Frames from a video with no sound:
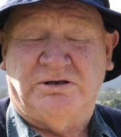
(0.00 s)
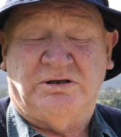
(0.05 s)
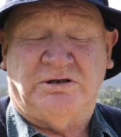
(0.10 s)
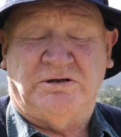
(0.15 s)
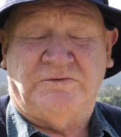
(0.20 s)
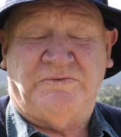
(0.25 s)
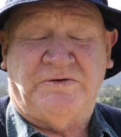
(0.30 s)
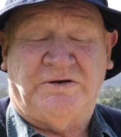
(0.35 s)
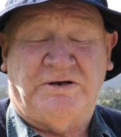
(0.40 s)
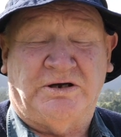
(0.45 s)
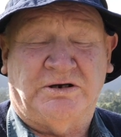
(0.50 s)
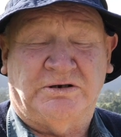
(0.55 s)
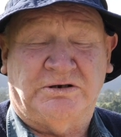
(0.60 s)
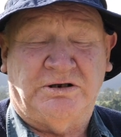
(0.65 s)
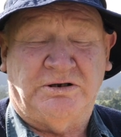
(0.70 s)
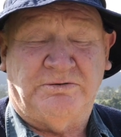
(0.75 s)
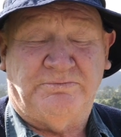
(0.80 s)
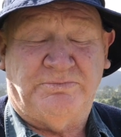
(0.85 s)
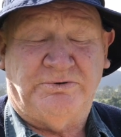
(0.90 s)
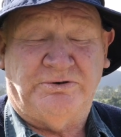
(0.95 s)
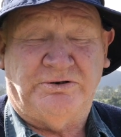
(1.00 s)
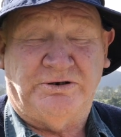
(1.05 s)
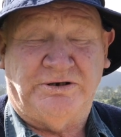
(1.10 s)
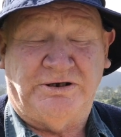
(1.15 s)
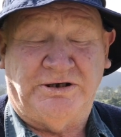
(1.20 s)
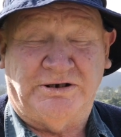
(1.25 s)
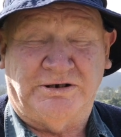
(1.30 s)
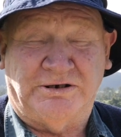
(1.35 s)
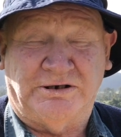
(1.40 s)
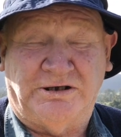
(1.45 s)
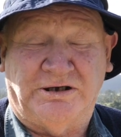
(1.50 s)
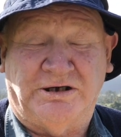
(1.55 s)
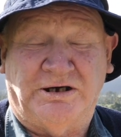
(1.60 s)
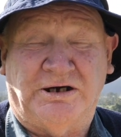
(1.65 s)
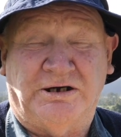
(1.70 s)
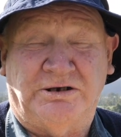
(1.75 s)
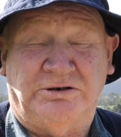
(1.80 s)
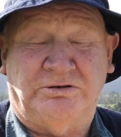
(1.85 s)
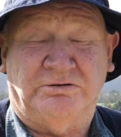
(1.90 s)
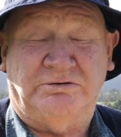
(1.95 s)
if you don't get burnt out
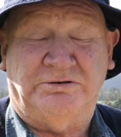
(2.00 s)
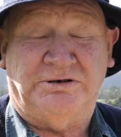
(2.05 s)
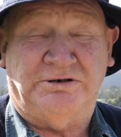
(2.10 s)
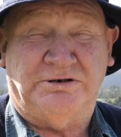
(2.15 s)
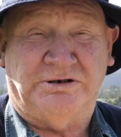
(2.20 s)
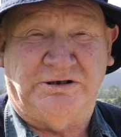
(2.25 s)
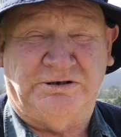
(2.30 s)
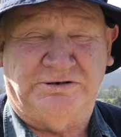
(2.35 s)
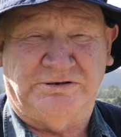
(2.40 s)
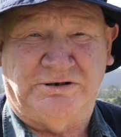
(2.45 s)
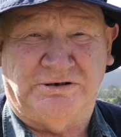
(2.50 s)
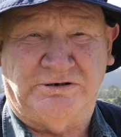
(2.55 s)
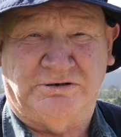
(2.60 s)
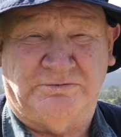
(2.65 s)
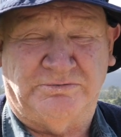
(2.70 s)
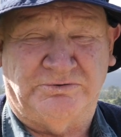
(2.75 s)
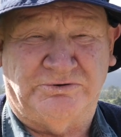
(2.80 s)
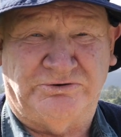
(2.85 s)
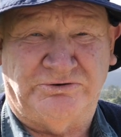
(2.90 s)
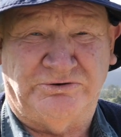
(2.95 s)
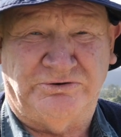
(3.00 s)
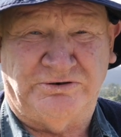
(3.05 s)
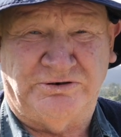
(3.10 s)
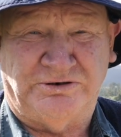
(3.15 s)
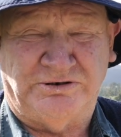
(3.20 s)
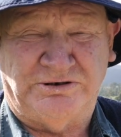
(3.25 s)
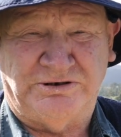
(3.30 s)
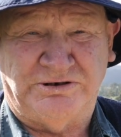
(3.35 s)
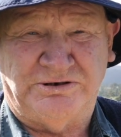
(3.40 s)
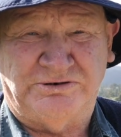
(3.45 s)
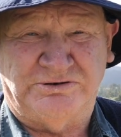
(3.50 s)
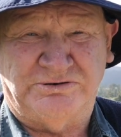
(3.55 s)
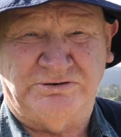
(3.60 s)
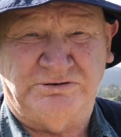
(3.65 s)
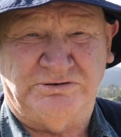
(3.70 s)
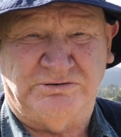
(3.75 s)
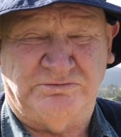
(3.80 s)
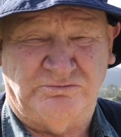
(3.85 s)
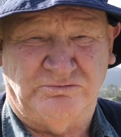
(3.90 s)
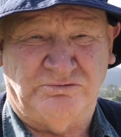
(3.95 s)
again, you'll never get that opportunity
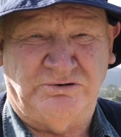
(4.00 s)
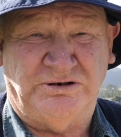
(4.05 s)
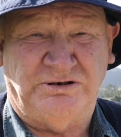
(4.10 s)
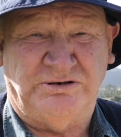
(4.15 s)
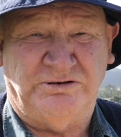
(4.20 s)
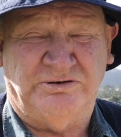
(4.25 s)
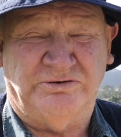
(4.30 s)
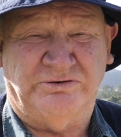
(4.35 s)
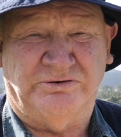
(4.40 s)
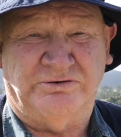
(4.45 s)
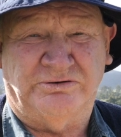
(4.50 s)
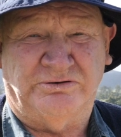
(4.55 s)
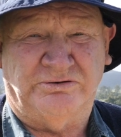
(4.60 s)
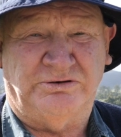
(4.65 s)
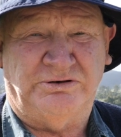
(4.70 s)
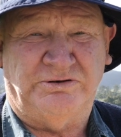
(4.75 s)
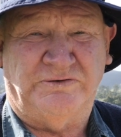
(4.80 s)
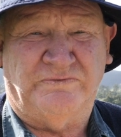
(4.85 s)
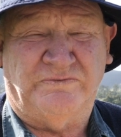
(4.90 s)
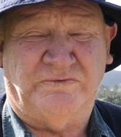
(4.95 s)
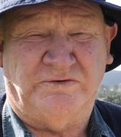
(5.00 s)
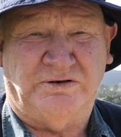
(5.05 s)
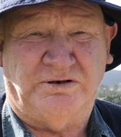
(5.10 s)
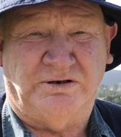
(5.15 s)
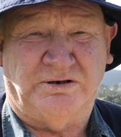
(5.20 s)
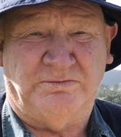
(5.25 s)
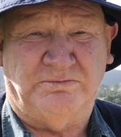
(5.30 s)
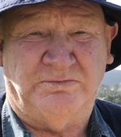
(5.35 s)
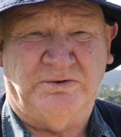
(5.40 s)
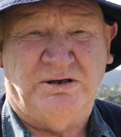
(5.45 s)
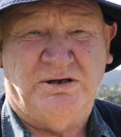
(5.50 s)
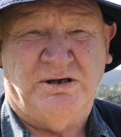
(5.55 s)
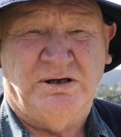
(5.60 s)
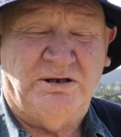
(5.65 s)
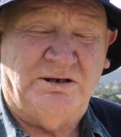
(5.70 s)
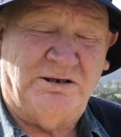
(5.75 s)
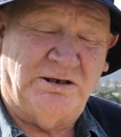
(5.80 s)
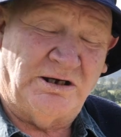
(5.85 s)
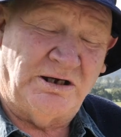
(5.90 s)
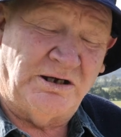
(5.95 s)
to redesign your farm,
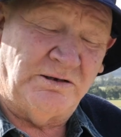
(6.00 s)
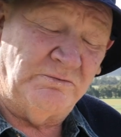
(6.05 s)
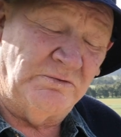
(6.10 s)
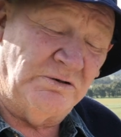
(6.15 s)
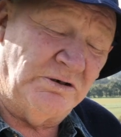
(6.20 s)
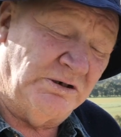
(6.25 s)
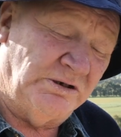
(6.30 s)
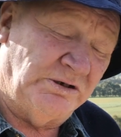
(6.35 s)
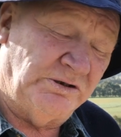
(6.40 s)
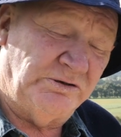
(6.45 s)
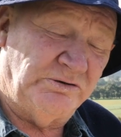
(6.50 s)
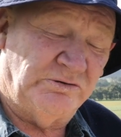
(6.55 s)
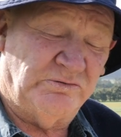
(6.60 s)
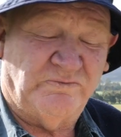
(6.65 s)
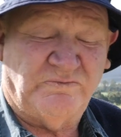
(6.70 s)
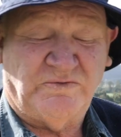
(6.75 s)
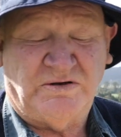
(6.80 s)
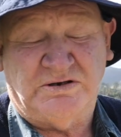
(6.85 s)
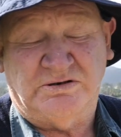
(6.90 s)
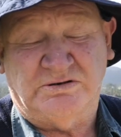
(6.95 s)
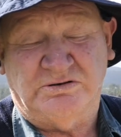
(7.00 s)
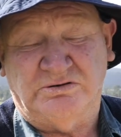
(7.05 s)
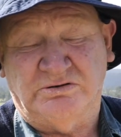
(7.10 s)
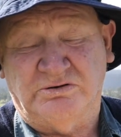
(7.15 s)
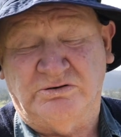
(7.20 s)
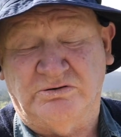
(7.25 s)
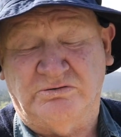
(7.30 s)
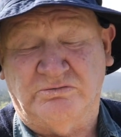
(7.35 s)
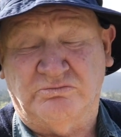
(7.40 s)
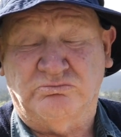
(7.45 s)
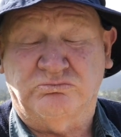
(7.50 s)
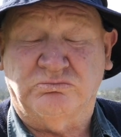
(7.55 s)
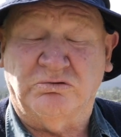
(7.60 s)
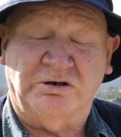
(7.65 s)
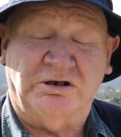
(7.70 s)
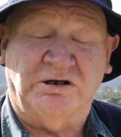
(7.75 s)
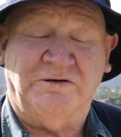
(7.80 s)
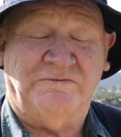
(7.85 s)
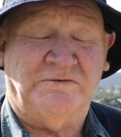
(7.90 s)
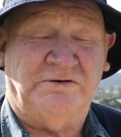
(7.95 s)
laneways, fences,
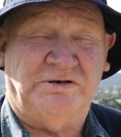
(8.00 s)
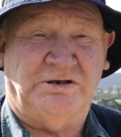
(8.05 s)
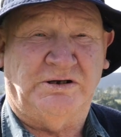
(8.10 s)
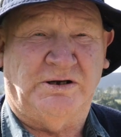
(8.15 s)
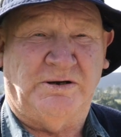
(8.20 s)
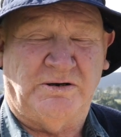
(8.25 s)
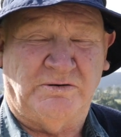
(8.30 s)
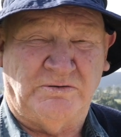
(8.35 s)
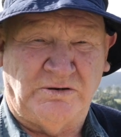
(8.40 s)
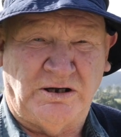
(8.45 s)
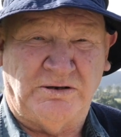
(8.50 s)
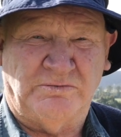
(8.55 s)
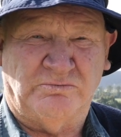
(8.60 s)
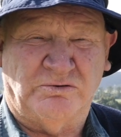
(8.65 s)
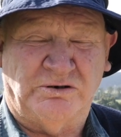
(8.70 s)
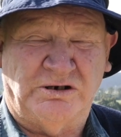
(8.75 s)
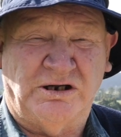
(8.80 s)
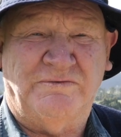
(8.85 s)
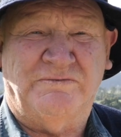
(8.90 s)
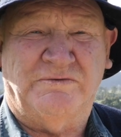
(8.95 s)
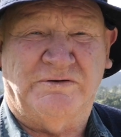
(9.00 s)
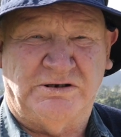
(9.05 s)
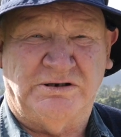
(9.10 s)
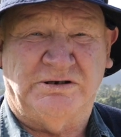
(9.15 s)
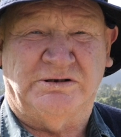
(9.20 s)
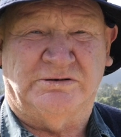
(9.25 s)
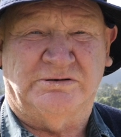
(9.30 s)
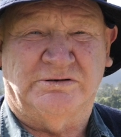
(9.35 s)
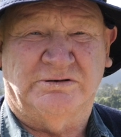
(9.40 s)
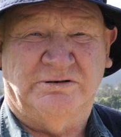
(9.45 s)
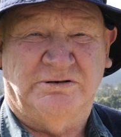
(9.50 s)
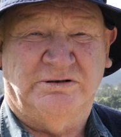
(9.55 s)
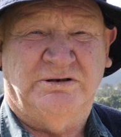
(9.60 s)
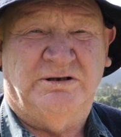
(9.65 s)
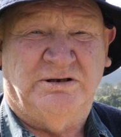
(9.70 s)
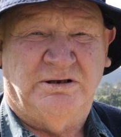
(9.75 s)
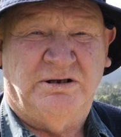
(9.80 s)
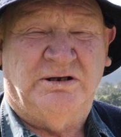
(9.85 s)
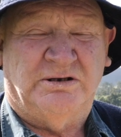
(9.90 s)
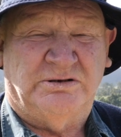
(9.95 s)
whatever it is.
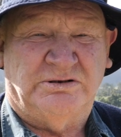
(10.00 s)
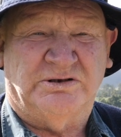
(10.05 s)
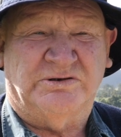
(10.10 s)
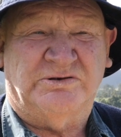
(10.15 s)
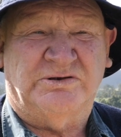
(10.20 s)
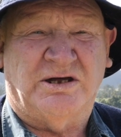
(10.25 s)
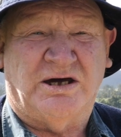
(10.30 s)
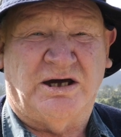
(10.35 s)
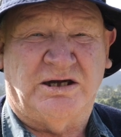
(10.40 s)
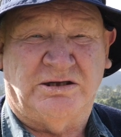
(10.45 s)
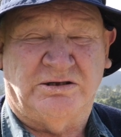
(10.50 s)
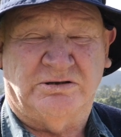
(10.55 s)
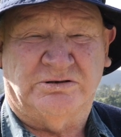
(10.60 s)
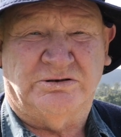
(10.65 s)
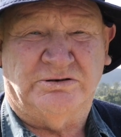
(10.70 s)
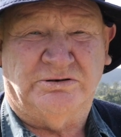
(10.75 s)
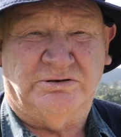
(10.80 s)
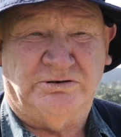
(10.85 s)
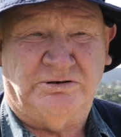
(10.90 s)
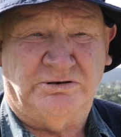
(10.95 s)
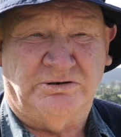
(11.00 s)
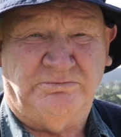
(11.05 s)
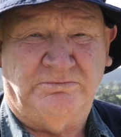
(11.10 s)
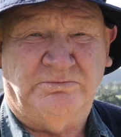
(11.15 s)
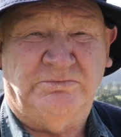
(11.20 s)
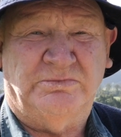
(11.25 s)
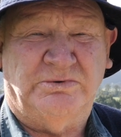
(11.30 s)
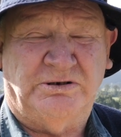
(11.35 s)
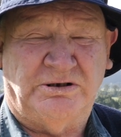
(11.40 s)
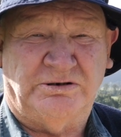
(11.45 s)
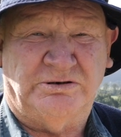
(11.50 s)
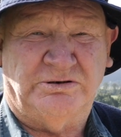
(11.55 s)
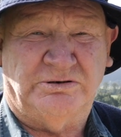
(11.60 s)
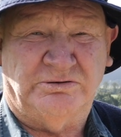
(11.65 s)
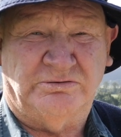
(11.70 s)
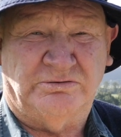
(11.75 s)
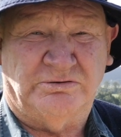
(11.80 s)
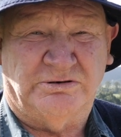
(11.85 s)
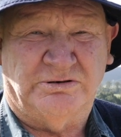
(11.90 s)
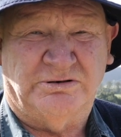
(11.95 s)
Just take your time and
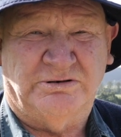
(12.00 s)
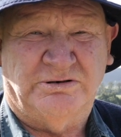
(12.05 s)
do it